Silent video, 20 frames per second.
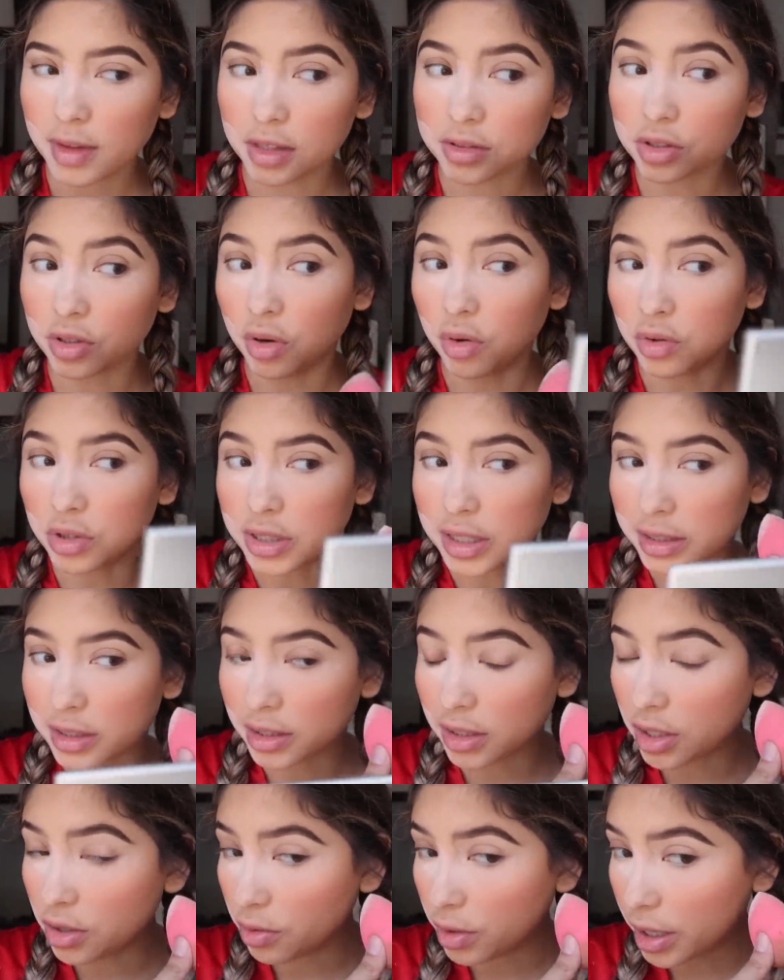so
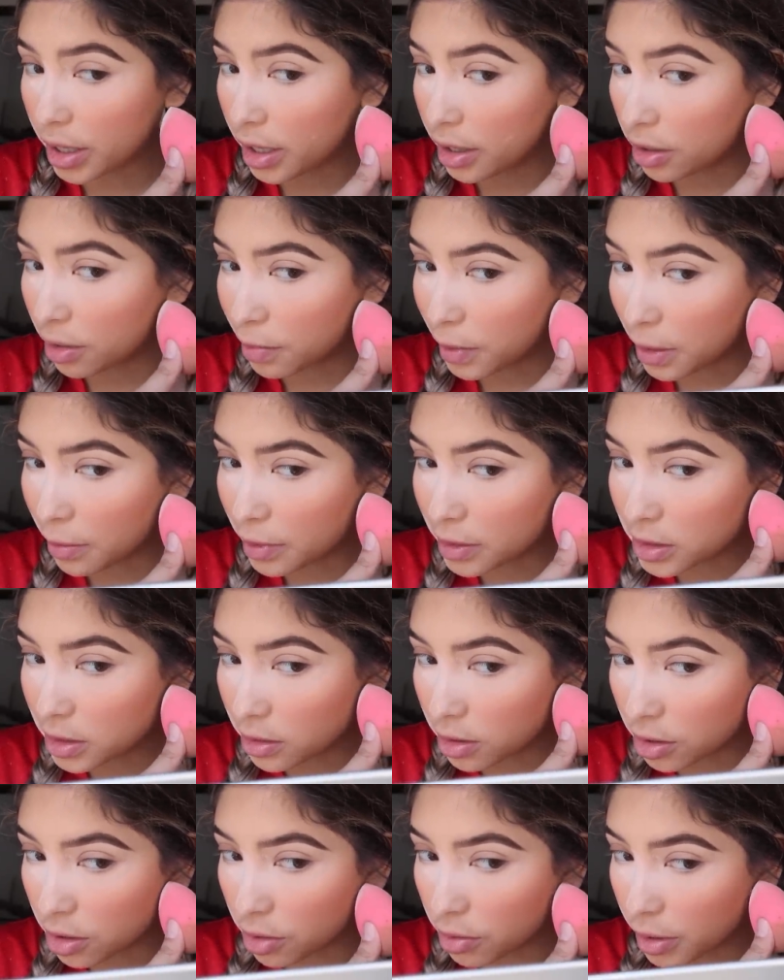technically you can do payments
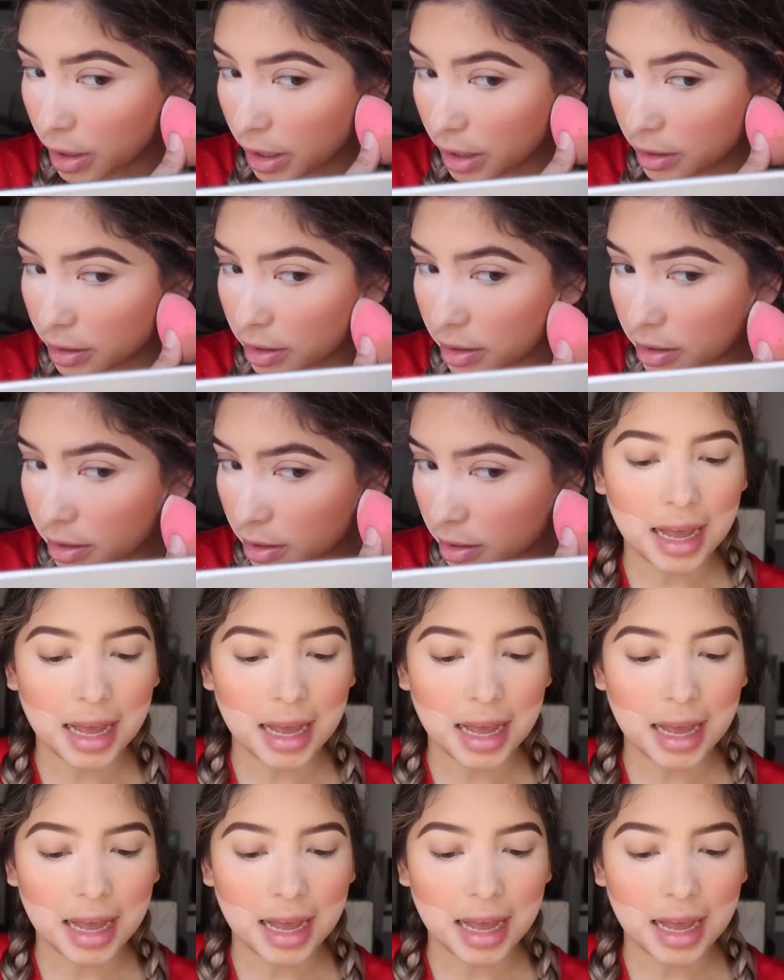in the US.